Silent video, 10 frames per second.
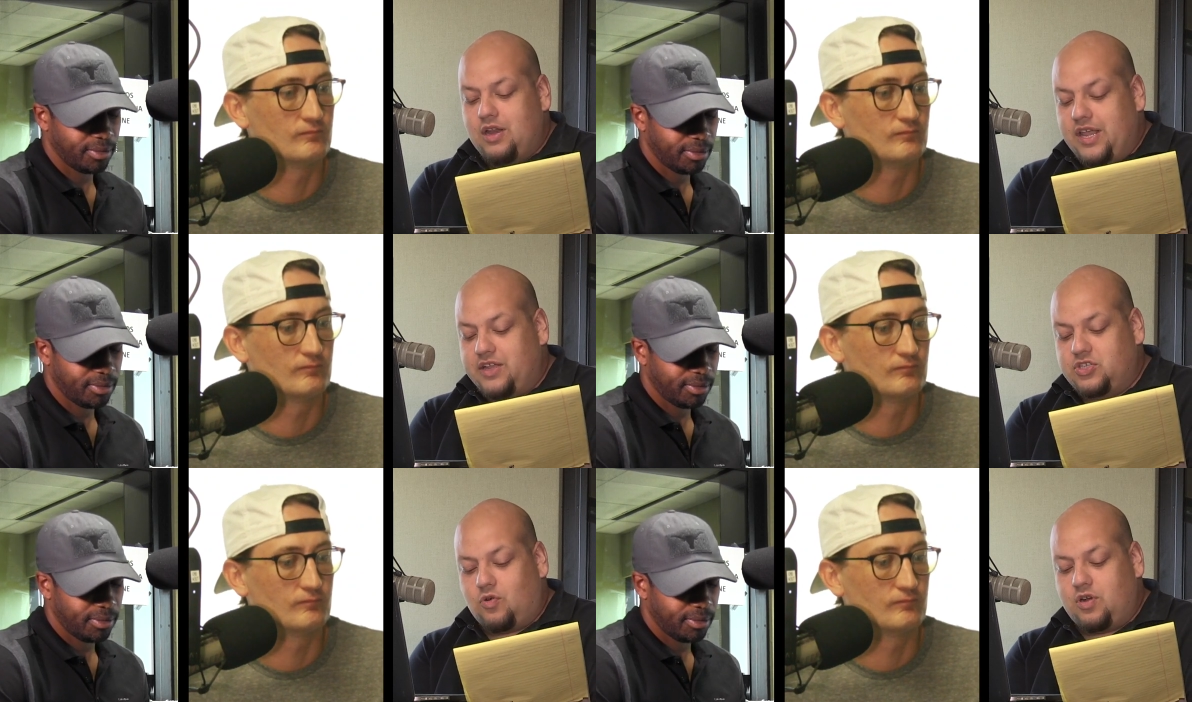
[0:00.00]

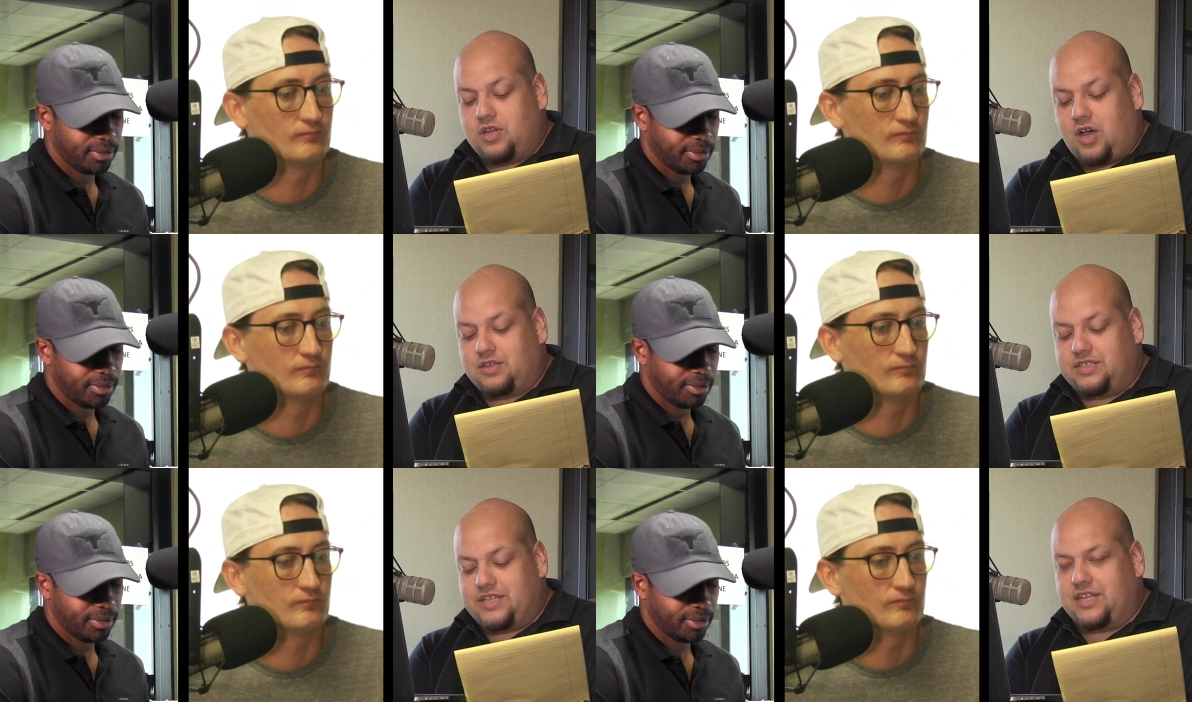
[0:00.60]
Speaker 1: Nick Jordan,
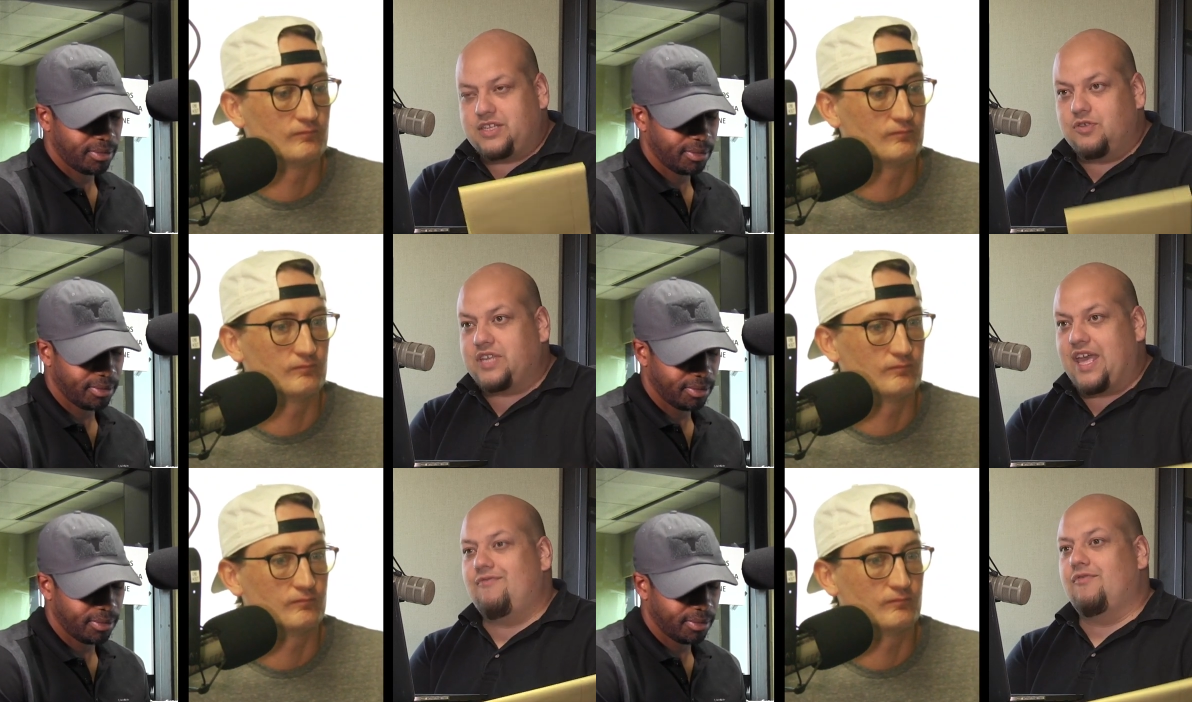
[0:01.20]
Dalton
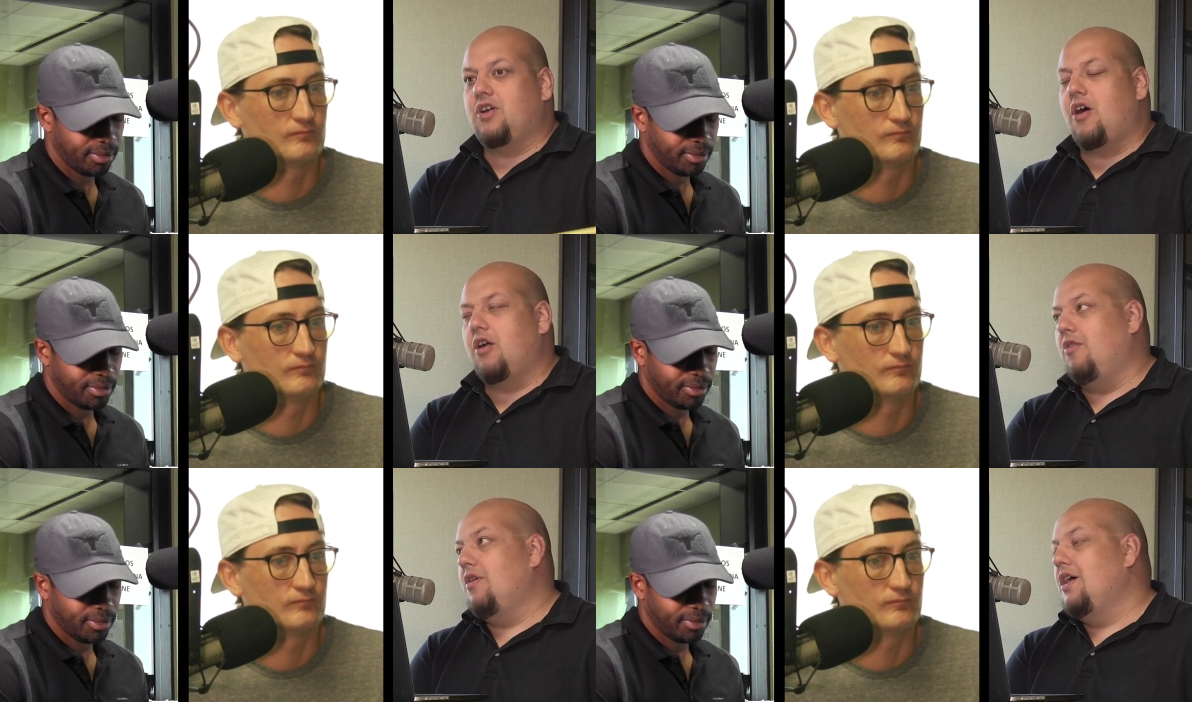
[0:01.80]
Santos, Kevin
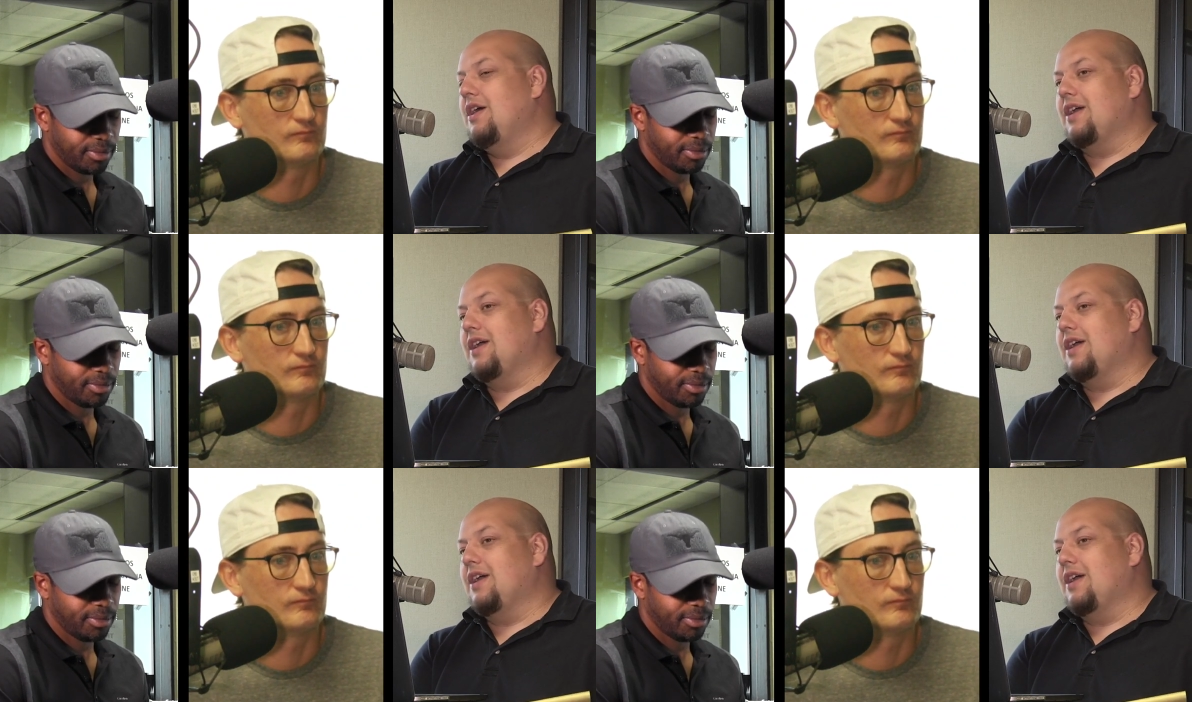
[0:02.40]
Vaccaro.